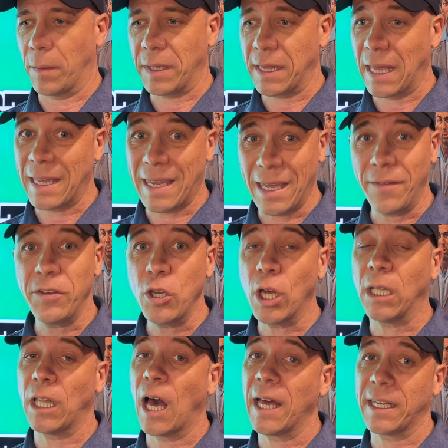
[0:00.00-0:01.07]
I mean, they give you a
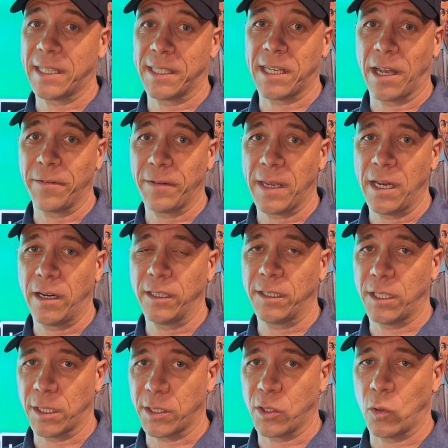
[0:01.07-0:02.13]
lot of stuff here
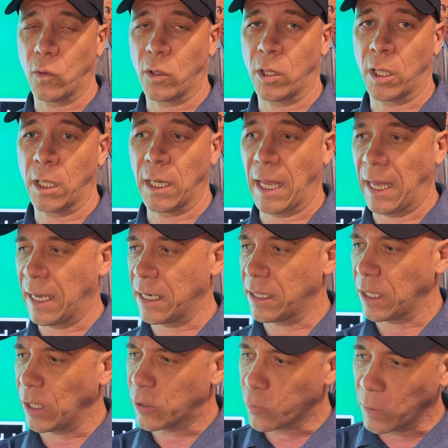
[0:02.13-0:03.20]
to store,
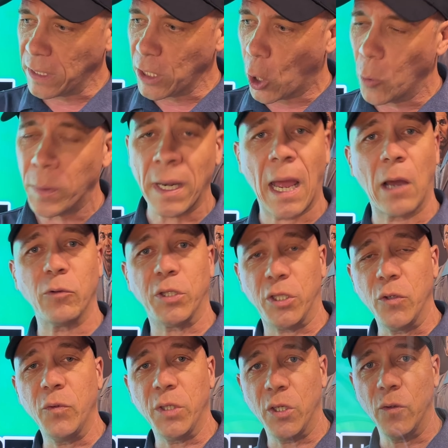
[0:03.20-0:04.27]
and it's really open how
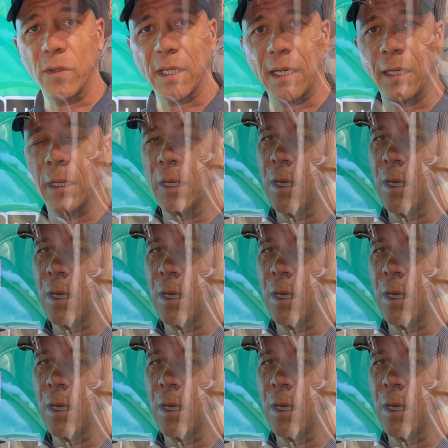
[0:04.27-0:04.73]
you use it.